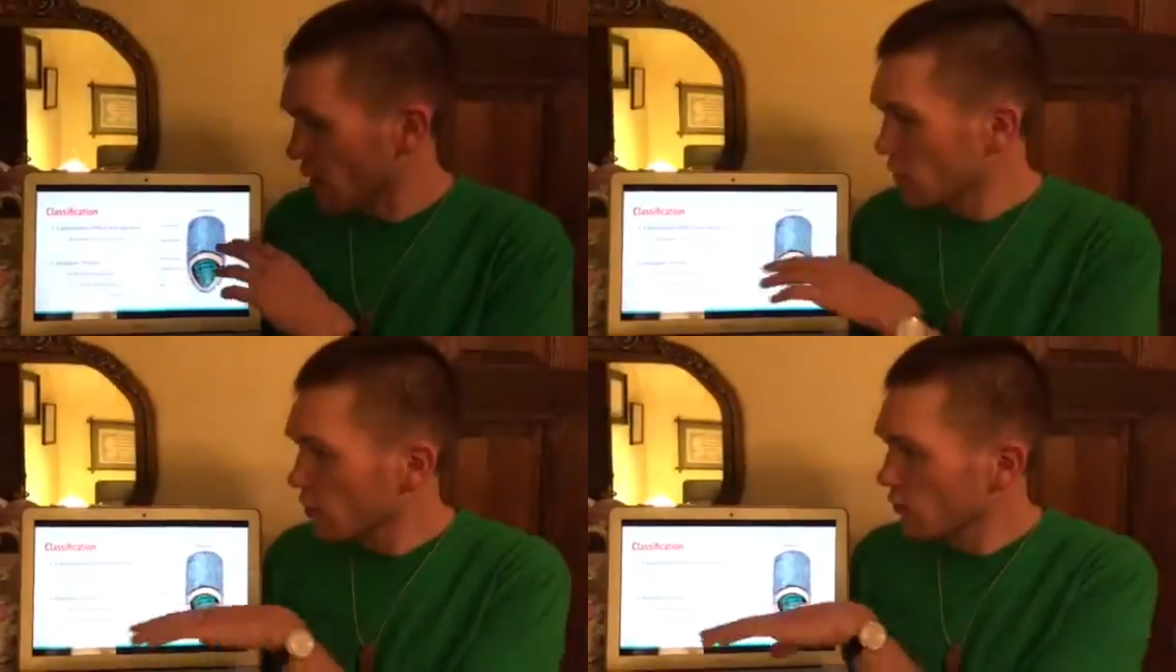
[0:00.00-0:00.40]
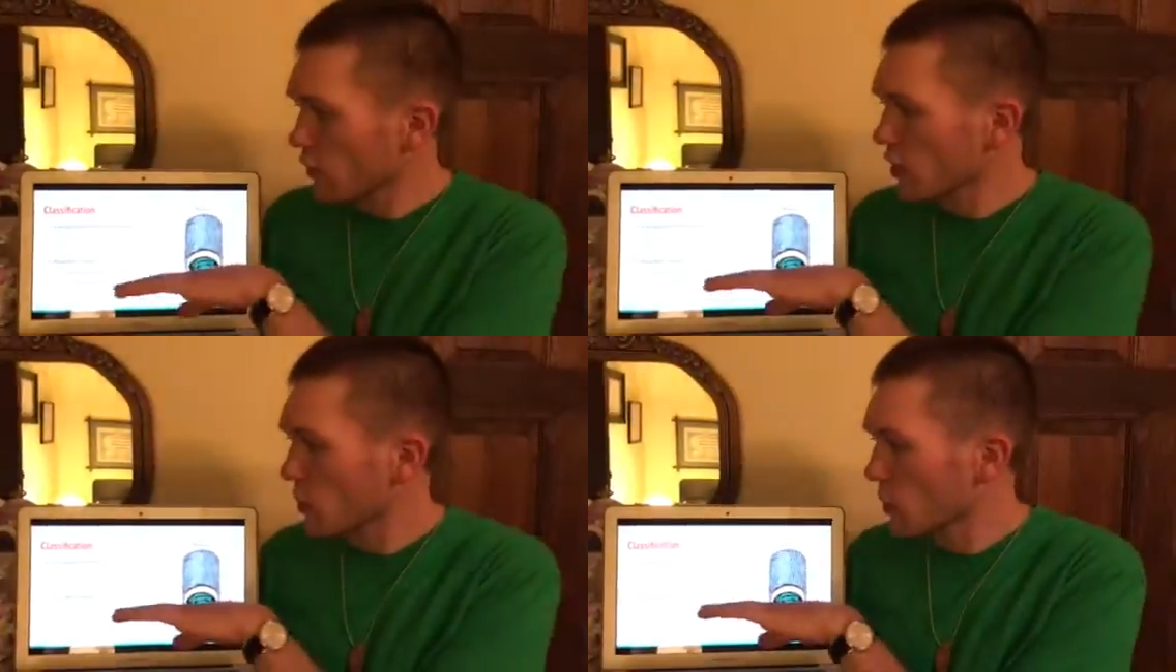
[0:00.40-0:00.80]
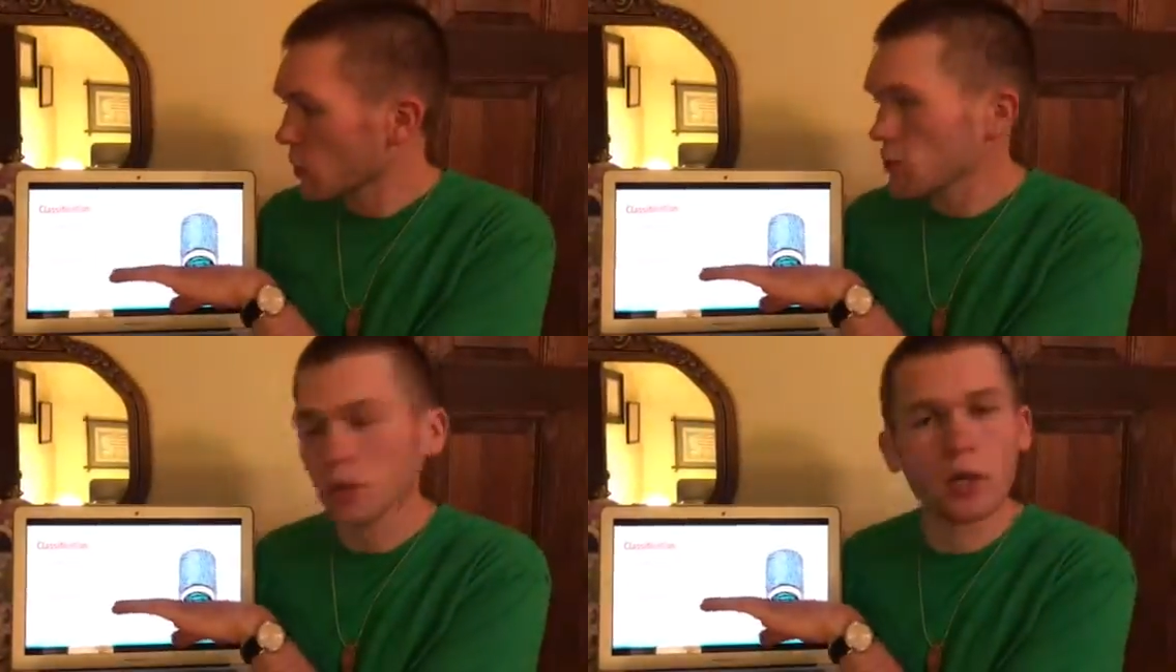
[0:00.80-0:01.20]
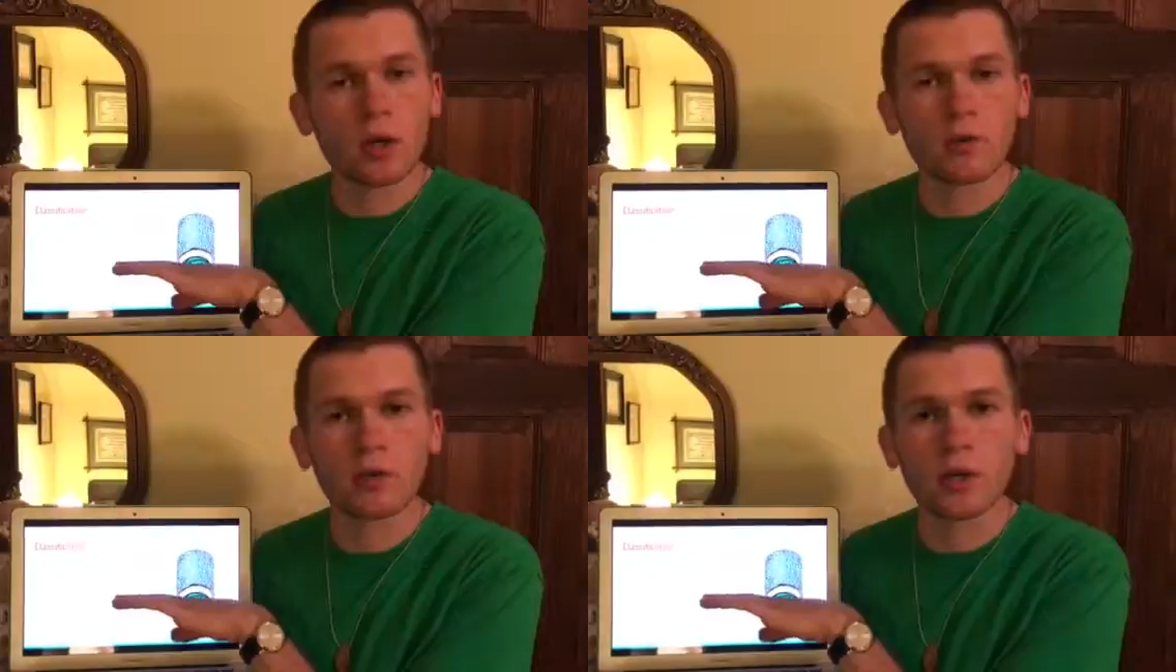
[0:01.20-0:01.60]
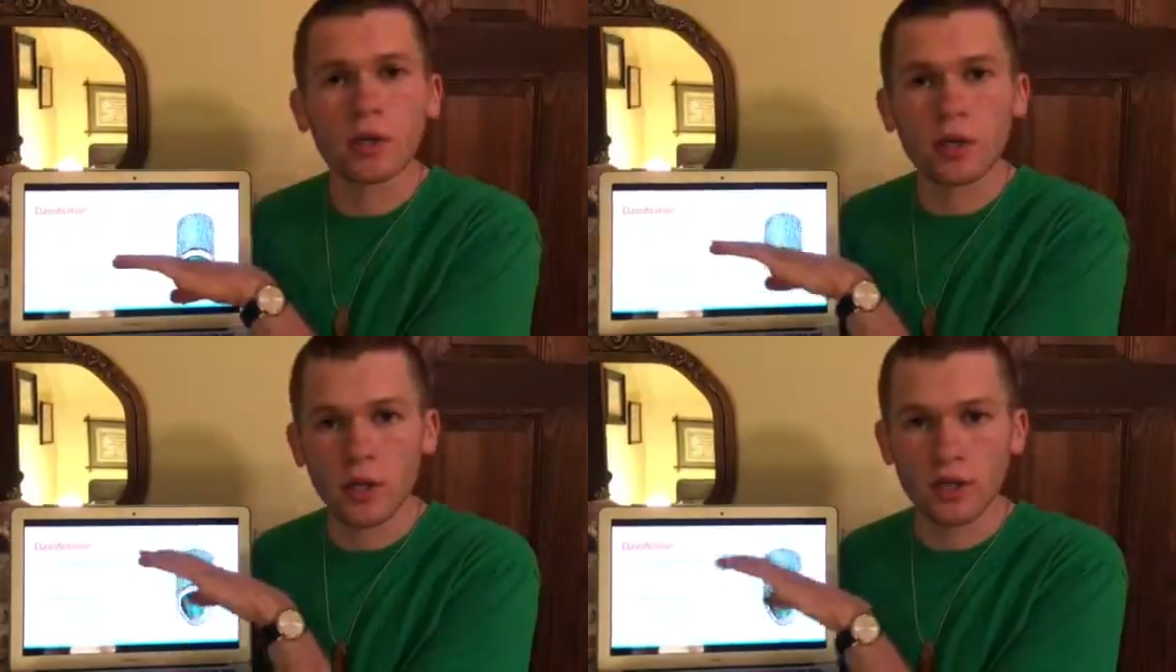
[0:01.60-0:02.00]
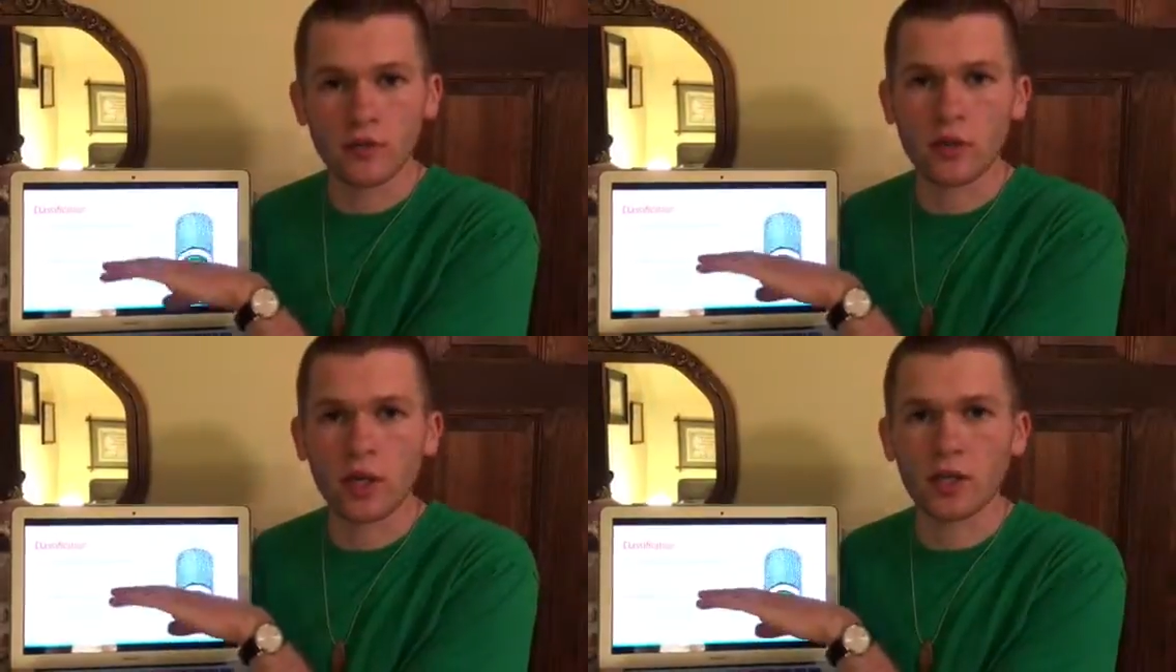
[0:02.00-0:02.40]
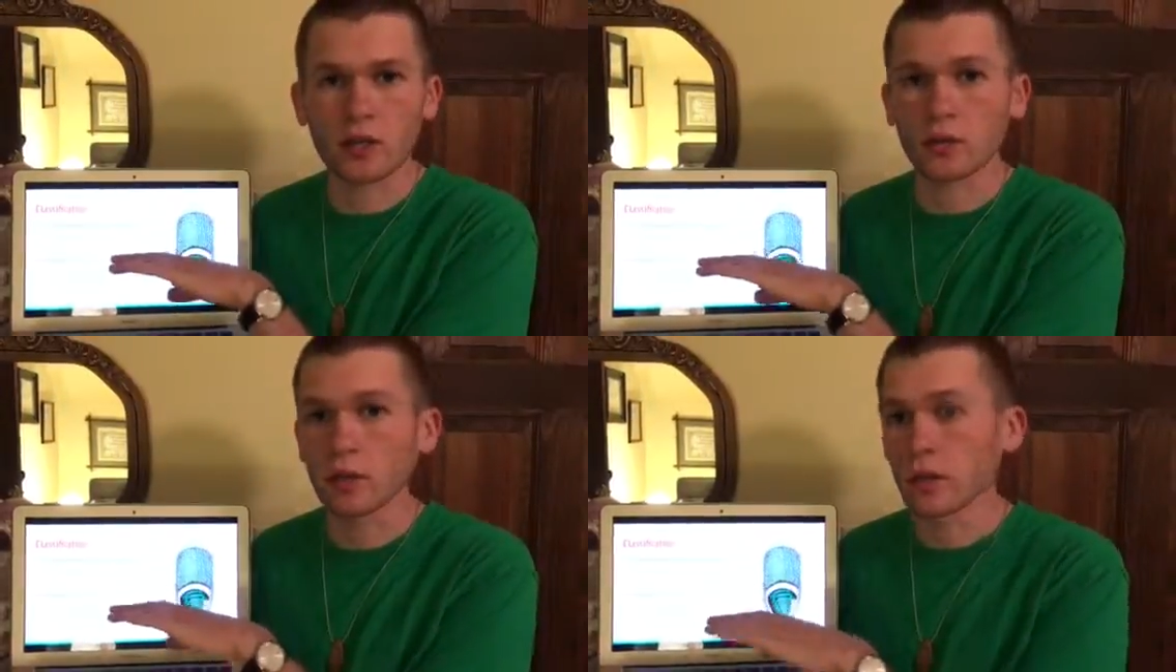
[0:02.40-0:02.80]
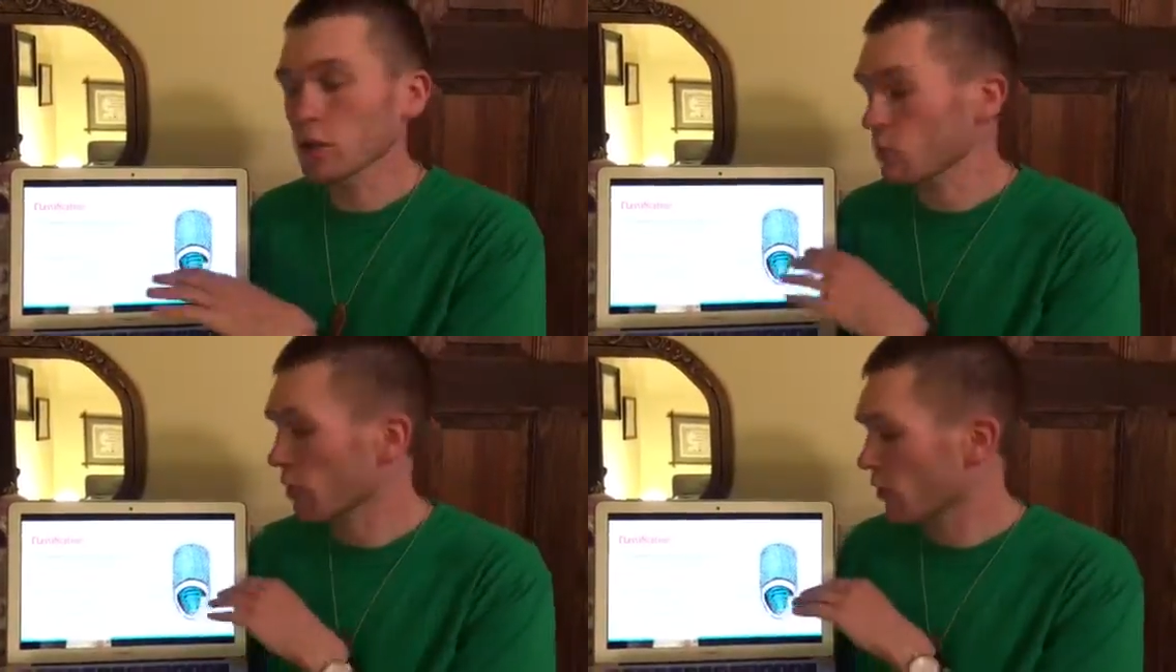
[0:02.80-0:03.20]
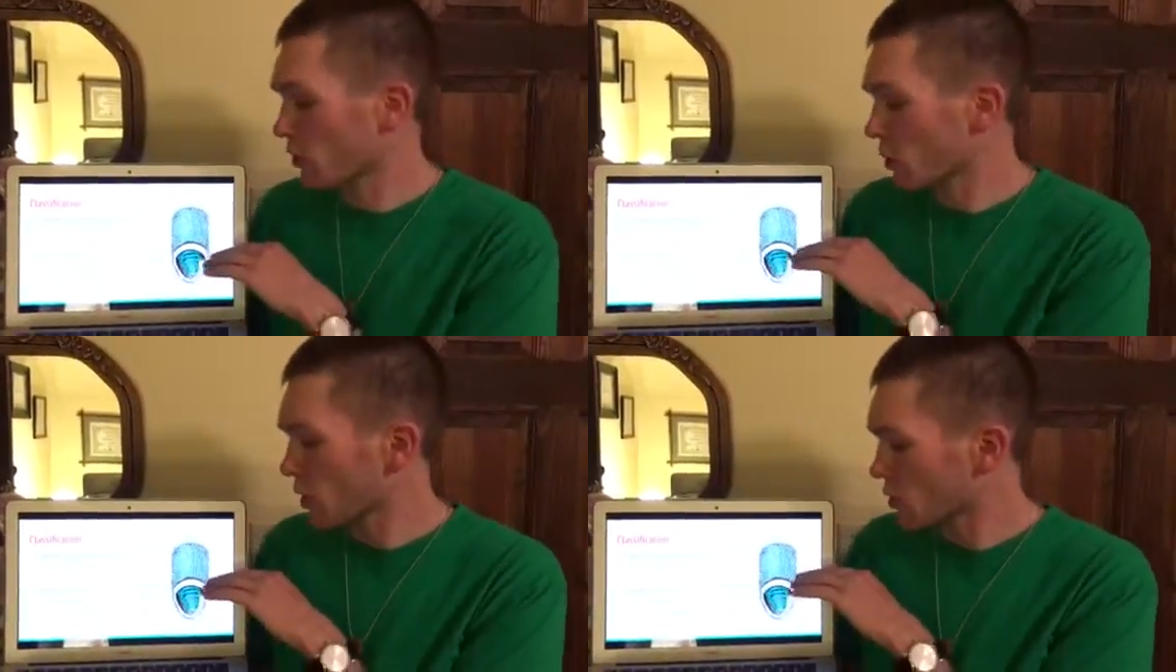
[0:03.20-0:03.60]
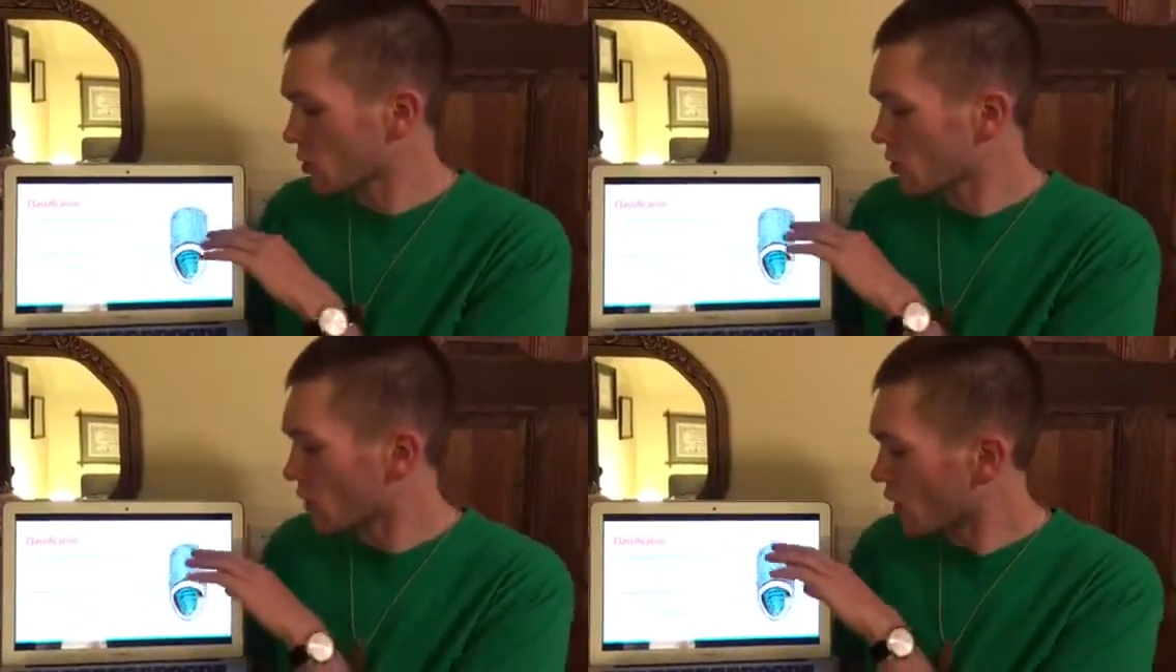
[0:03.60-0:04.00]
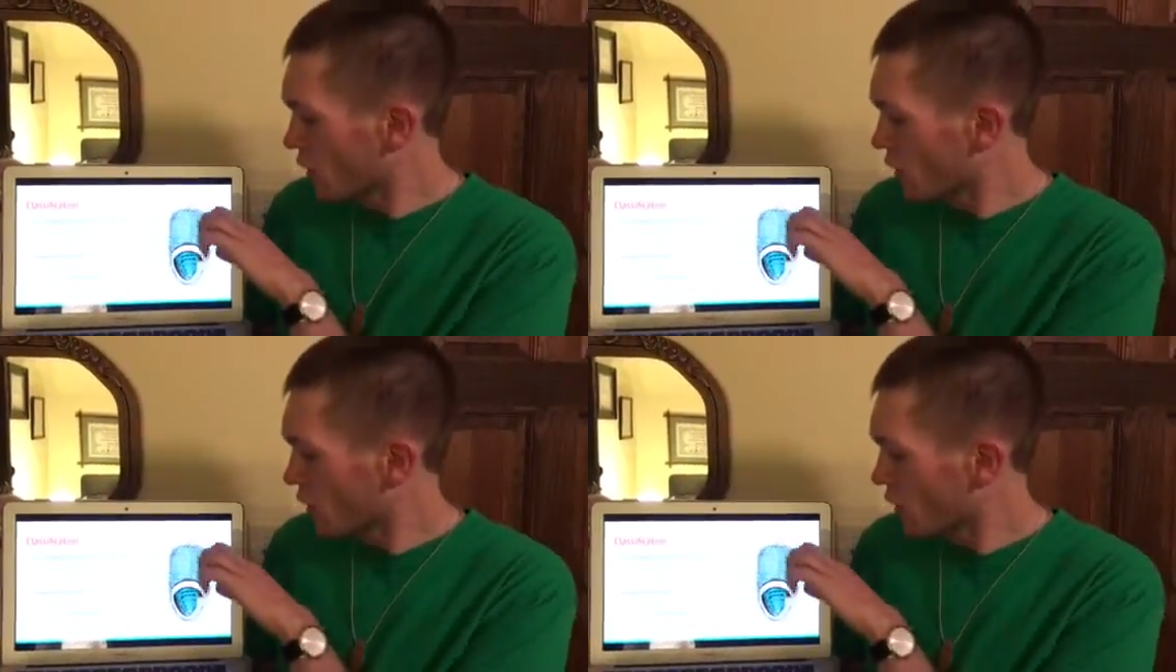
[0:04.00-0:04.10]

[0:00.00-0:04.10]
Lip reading: I couldn't find a picture of the classification list, but I found a picture